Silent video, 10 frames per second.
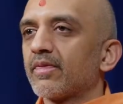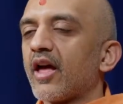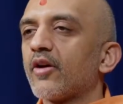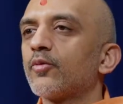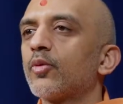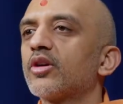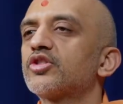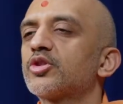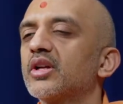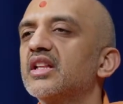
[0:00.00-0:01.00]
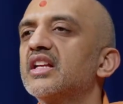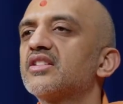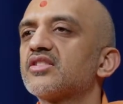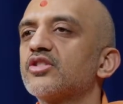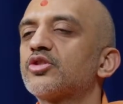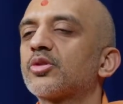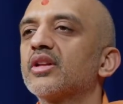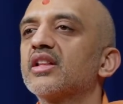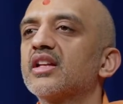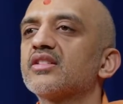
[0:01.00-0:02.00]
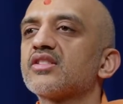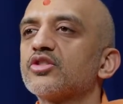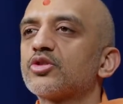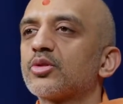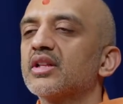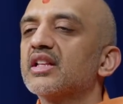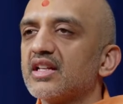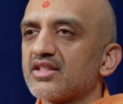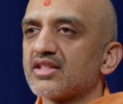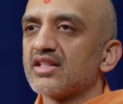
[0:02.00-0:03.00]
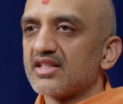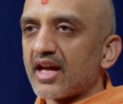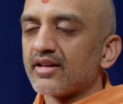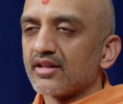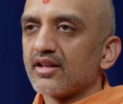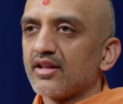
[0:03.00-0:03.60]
Now, if we're trillions and trillions and trillions in debt,